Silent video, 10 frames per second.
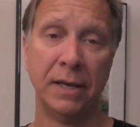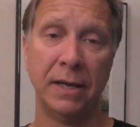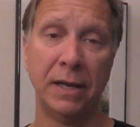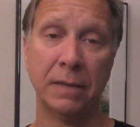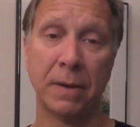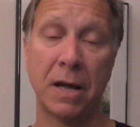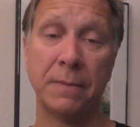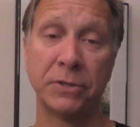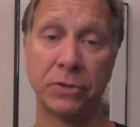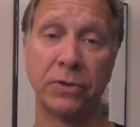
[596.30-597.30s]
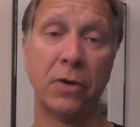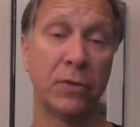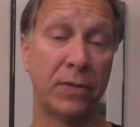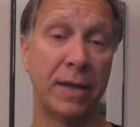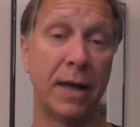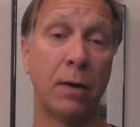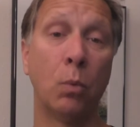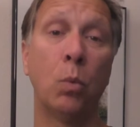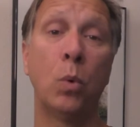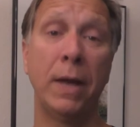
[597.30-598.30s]
in the Bahamas, you'll know that they got
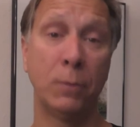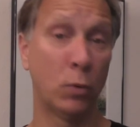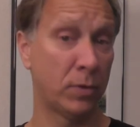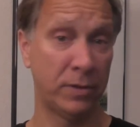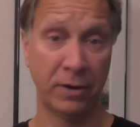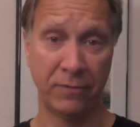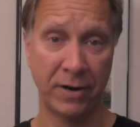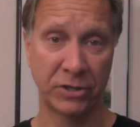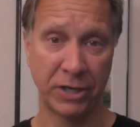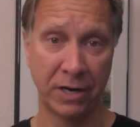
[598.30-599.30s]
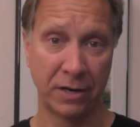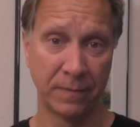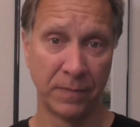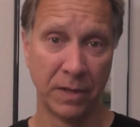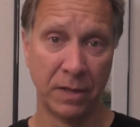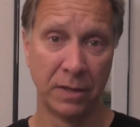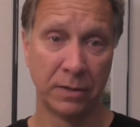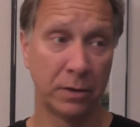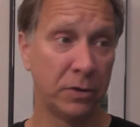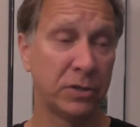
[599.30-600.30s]
way more than their fair share.
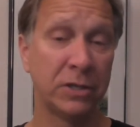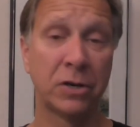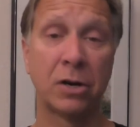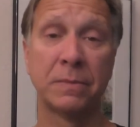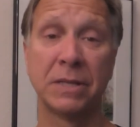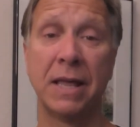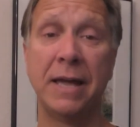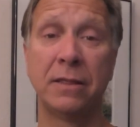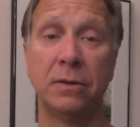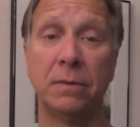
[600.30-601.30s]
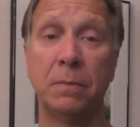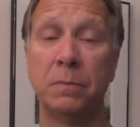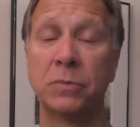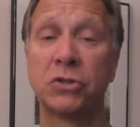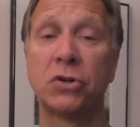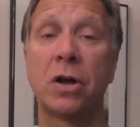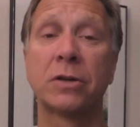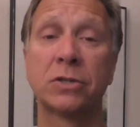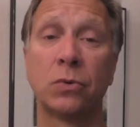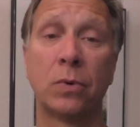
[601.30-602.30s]
They're using terms like the
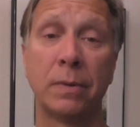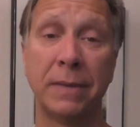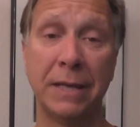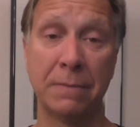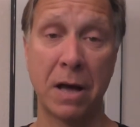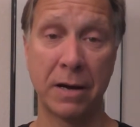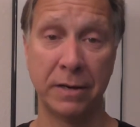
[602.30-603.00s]
strongest storm in modern